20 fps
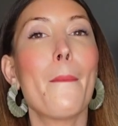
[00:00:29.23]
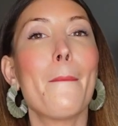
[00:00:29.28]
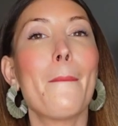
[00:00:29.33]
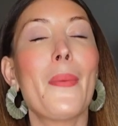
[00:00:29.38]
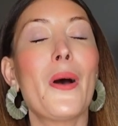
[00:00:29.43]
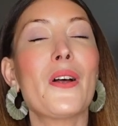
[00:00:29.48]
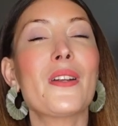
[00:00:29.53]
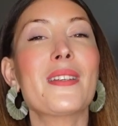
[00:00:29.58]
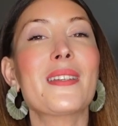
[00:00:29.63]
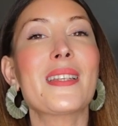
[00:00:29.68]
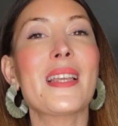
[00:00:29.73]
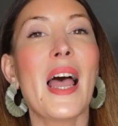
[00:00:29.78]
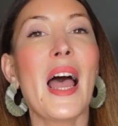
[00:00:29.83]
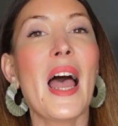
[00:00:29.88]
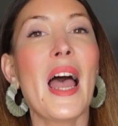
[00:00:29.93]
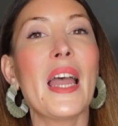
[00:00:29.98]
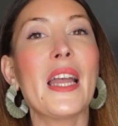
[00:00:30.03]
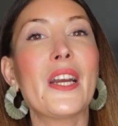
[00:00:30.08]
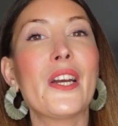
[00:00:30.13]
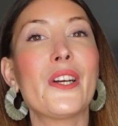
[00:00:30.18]
most
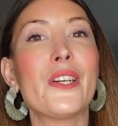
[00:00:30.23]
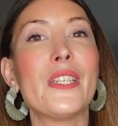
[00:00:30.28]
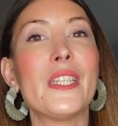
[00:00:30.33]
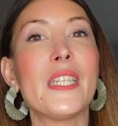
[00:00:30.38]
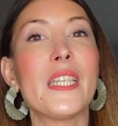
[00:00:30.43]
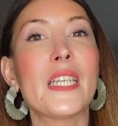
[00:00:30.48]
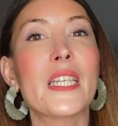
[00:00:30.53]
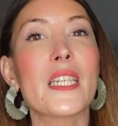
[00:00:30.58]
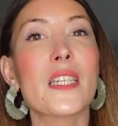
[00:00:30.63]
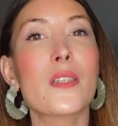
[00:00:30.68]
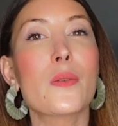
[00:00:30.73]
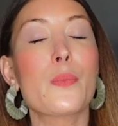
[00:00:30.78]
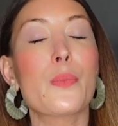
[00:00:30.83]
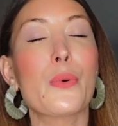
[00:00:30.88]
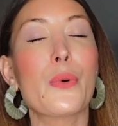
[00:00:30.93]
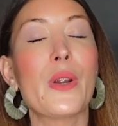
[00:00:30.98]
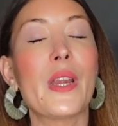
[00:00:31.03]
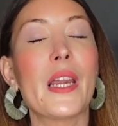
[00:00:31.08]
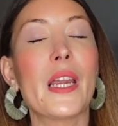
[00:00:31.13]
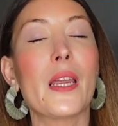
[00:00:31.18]
iconic
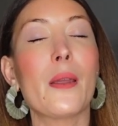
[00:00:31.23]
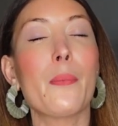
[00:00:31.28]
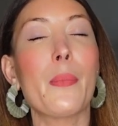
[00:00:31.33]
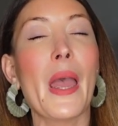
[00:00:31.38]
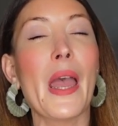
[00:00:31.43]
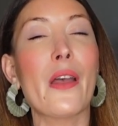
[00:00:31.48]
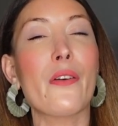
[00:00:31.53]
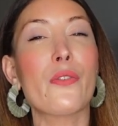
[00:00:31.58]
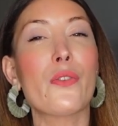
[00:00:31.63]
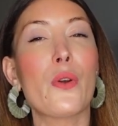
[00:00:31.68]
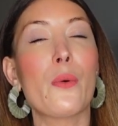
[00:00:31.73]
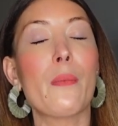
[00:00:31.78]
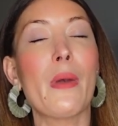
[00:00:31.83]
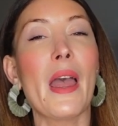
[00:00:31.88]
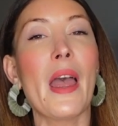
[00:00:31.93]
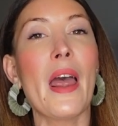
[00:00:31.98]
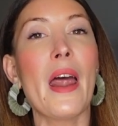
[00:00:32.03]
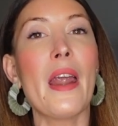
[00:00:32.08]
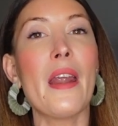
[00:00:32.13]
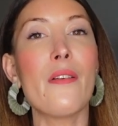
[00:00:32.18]
spring perfume
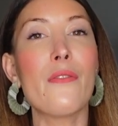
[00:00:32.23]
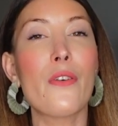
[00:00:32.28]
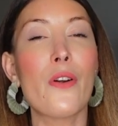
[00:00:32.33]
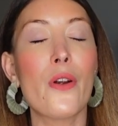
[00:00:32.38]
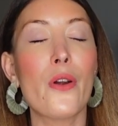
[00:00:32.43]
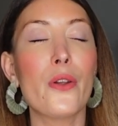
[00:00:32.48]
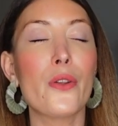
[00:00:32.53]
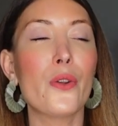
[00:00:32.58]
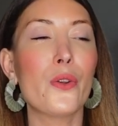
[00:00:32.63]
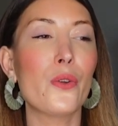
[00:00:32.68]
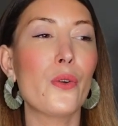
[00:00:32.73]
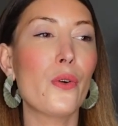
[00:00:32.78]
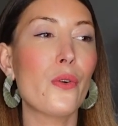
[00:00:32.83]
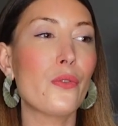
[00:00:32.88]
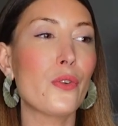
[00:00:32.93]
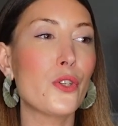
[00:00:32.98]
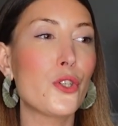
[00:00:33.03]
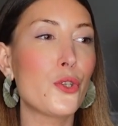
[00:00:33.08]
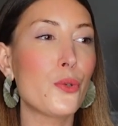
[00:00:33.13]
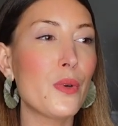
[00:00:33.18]
ever, you
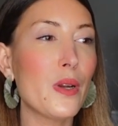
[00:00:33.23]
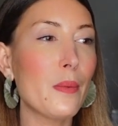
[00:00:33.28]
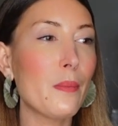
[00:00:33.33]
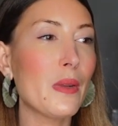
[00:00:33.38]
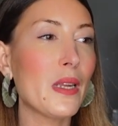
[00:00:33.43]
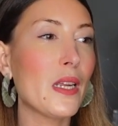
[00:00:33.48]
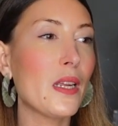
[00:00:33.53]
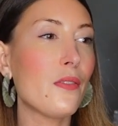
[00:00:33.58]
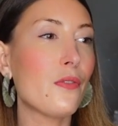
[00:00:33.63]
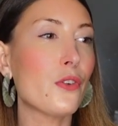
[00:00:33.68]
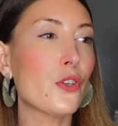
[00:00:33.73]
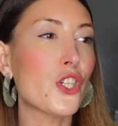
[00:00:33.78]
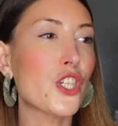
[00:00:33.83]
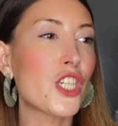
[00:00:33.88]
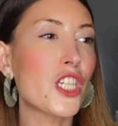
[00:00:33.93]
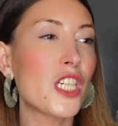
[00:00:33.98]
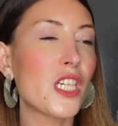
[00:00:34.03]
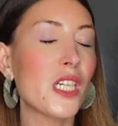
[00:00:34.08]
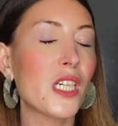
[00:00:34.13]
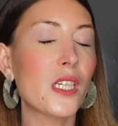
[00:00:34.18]
know, the dreamy, the
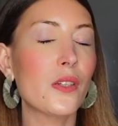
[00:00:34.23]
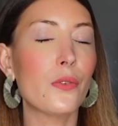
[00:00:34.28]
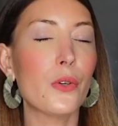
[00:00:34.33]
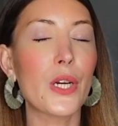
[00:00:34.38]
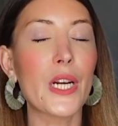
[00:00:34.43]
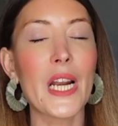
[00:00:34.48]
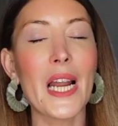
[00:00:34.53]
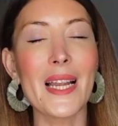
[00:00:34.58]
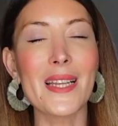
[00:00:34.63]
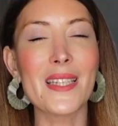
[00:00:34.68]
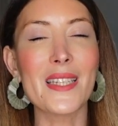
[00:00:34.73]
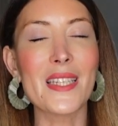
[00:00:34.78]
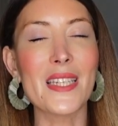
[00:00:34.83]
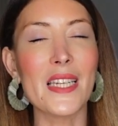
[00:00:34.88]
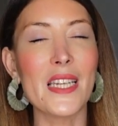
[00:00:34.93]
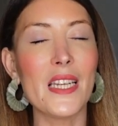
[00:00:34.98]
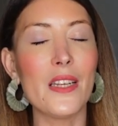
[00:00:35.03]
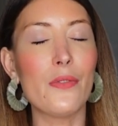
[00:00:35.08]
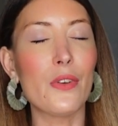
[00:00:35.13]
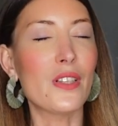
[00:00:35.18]
chic, the
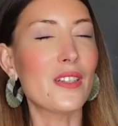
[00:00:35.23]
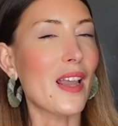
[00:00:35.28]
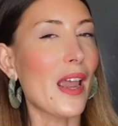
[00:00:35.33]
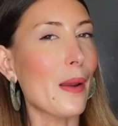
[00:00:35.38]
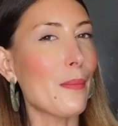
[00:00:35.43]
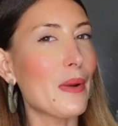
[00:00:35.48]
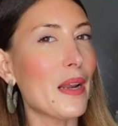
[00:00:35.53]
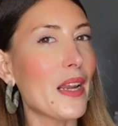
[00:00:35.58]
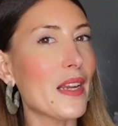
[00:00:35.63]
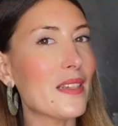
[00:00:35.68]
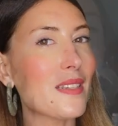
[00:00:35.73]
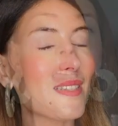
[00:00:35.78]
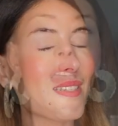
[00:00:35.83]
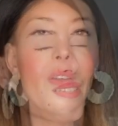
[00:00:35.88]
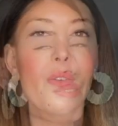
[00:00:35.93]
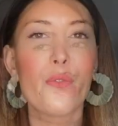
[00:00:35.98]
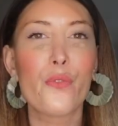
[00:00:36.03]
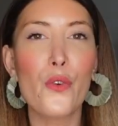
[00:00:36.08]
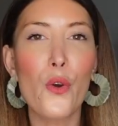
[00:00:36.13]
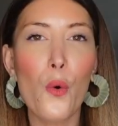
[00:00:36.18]
classy, the
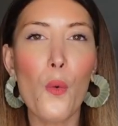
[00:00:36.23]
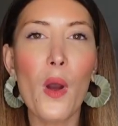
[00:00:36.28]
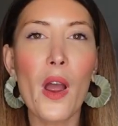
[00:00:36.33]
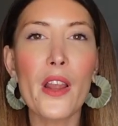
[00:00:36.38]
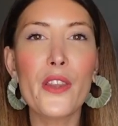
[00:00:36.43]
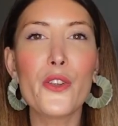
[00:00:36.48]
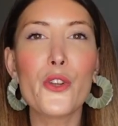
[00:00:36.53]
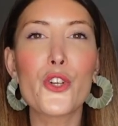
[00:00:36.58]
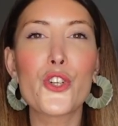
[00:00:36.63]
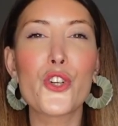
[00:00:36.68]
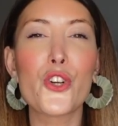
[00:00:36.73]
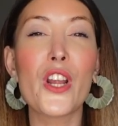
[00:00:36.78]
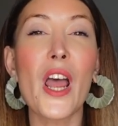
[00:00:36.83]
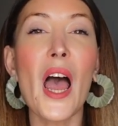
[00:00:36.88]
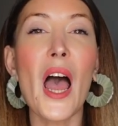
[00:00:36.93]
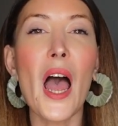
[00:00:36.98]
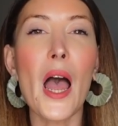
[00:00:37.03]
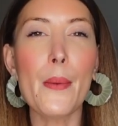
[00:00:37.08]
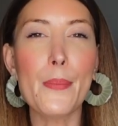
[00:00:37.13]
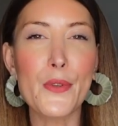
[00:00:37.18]
timeless. The one you should
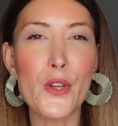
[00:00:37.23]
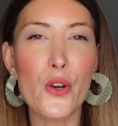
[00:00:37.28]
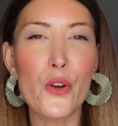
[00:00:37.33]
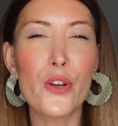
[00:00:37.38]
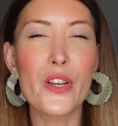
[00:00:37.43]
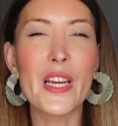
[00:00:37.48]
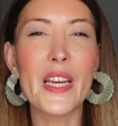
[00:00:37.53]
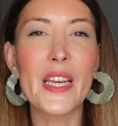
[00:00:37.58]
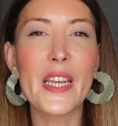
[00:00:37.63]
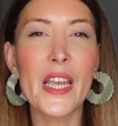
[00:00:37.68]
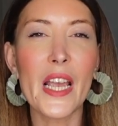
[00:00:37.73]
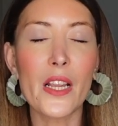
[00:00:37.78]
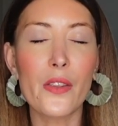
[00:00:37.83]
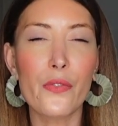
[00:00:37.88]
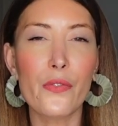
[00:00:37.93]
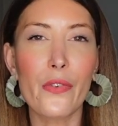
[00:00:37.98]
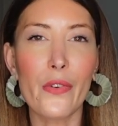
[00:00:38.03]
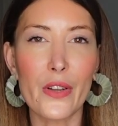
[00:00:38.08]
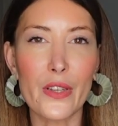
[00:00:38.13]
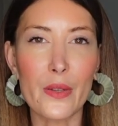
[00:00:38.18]
absolutely
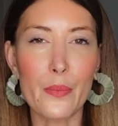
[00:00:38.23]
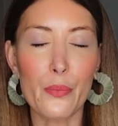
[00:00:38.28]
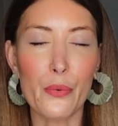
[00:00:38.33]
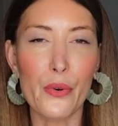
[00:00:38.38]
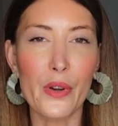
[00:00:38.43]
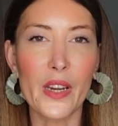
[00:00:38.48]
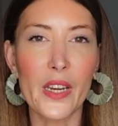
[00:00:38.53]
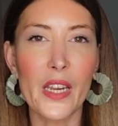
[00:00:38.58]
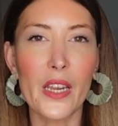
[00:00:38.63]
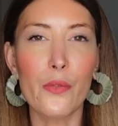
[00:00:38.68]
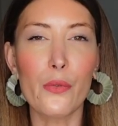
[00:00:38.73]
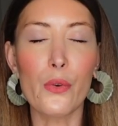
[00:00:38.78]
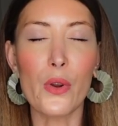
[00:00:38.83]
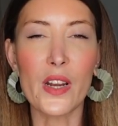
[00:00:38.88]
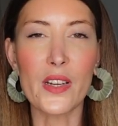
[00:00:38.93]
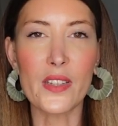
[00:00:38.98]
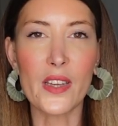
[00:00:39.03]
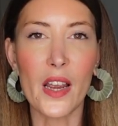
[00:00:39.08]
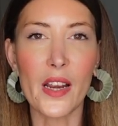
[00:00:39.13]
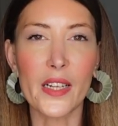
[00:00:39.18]
get for spring if you
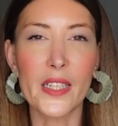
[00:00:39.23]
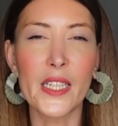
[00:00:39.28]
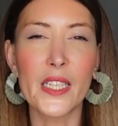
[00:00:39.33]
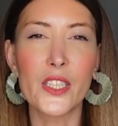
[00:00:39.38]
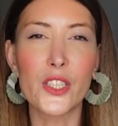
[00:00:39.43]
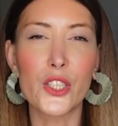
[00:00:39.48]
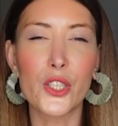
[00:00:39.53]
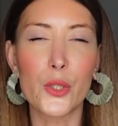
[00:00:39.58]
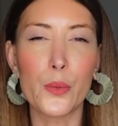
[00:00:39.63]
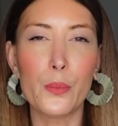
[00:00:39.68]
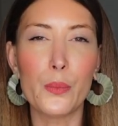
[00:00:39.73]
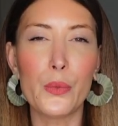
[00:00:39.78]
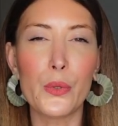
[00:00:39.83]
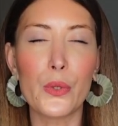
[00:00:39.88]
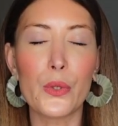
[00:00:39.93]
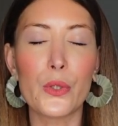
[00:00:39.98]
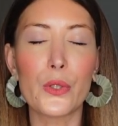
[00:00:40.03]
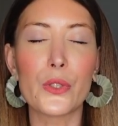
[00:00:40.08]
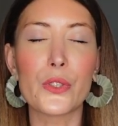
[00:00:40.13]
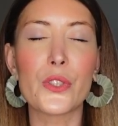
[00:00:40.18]
are starting to
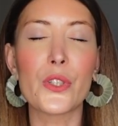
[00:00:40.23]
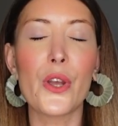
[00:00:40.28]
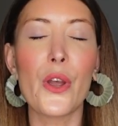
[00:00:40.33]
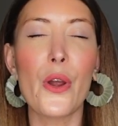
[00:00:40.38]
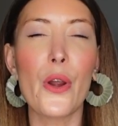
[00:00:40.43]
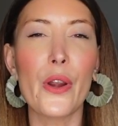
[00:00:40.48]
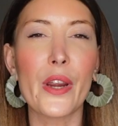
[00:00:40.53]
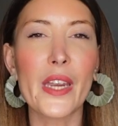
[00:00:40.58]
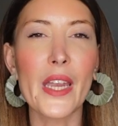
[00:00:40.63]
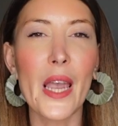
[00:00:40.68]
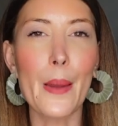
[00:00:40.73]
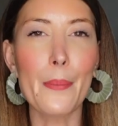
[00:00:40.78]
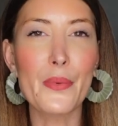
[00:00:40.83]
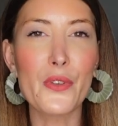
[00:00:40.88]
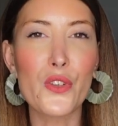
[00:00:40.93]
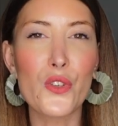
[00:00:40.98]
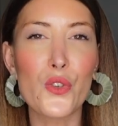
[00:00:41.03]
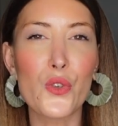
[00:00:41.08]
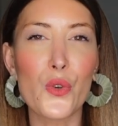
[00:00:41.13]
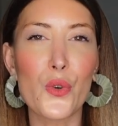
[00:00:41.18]
build a
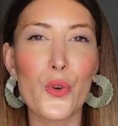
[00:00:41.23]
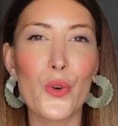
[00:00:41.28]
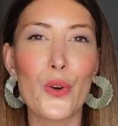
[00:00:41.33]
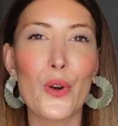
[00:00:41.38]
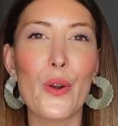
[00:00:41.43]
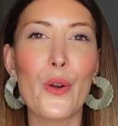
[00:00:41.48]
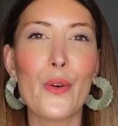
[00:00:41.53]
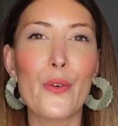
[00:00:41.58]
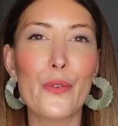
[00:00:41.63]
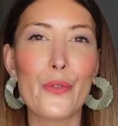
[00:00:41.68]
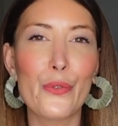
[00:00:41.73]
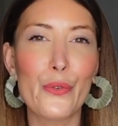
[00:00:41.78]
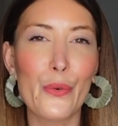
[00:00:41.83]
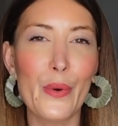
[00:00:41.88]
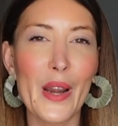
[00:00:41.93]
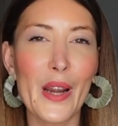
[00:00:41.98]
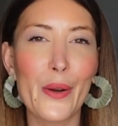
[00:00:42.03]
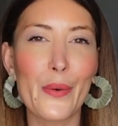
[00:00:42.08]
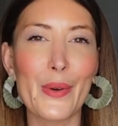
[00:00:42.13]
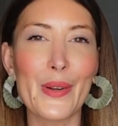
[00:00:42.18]
capsule
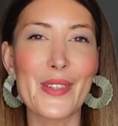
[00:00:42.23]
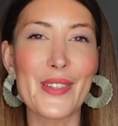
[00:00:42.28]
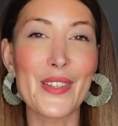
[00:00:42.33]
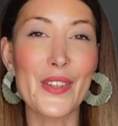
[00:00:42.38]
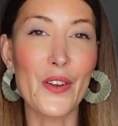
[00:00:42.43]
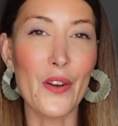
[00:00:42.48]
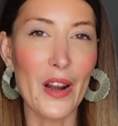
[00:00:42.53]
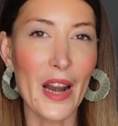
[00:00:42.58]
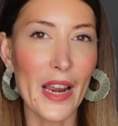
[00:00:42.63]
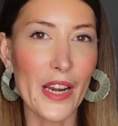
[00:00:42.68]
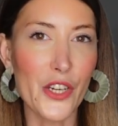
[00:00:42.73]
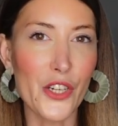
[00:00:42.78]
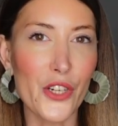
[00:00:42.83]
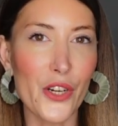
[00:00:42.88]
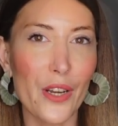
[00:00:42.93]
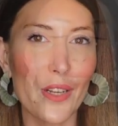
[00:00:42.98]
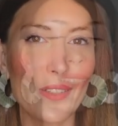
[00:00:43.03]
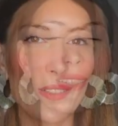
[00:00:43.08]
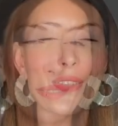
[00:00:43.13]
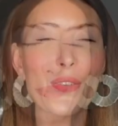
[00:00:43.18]
fragrance
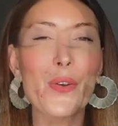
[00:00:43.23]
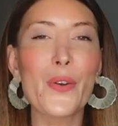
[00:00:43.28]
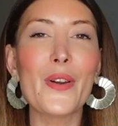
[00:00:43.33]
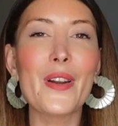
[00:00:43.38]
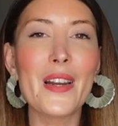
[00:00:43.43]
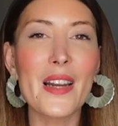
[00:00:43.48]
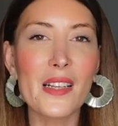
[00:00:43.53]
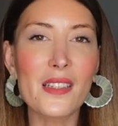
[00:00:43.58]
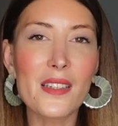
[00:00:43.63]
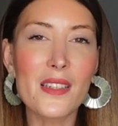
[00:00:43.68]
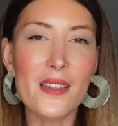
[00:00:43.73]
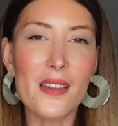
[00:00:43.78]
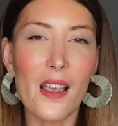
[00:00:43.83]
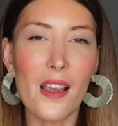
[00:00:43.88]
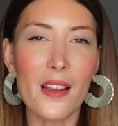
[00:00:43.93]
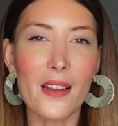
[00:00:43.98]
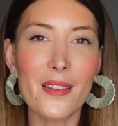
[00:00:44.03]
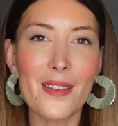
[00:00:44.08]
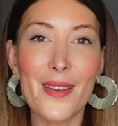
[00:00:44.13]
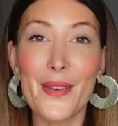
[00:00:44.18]
collection. So let's
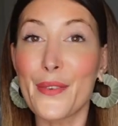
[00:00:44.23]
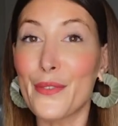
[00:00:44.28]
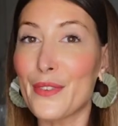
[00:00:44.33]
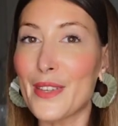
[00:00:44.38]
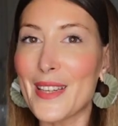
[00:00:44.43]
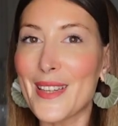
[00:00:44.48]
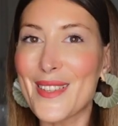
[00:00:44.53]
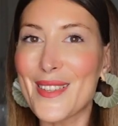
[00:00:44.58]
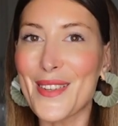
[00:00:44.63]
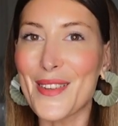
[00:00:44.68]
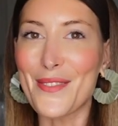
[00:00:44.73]
start this